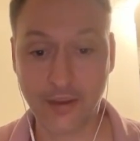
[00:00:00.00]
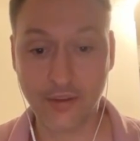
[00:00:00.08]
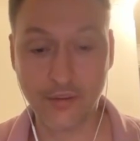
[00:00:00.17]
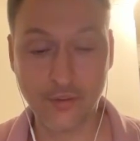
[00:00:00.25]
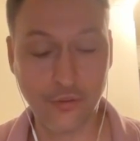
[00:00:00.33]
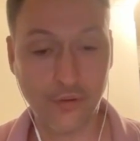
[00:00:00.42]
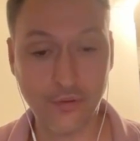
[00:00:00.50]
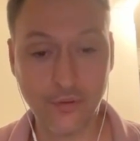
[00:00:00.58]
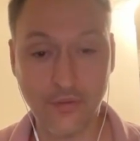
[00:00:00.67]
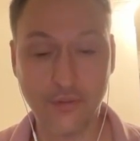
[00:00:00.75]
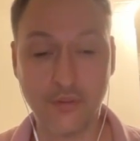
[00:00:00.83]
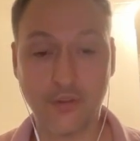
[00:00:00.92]
So
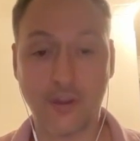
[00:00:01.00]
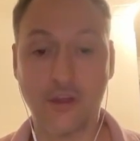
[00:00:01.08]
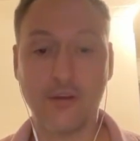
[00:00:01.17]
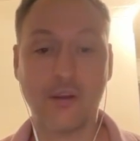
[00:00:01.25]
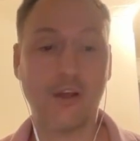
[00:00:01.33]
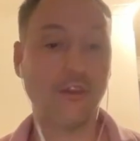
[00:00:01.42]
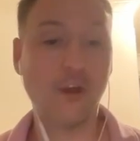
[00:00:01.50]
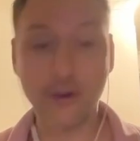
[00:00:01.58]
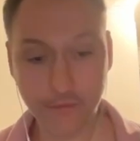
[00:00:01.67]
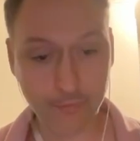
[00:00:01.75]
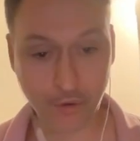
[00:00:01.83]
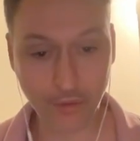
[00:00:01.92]
a lot of
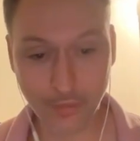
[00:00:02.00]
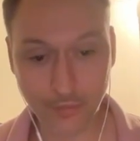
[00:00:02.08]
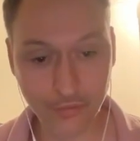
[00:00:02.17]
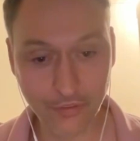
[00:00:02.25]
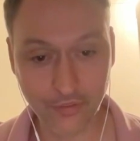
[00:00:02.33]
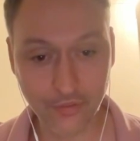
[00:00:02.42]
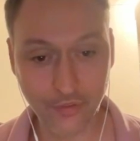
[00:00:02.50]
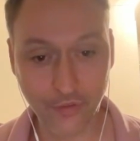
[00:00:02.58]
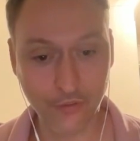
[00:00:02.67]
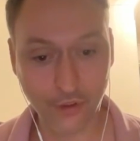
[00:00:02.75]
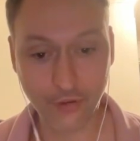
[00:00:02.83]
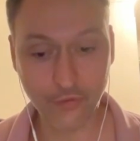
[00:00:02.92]
problems to
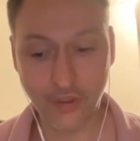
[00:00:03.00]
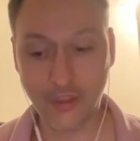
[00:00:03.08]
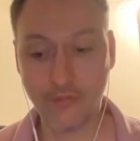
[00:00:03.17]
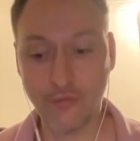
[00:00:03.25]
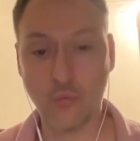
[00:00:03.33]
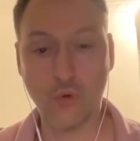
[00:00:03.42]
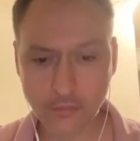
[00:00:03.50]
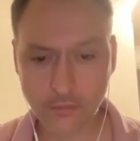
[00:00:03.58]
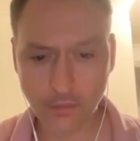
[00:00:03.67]
solve here for white.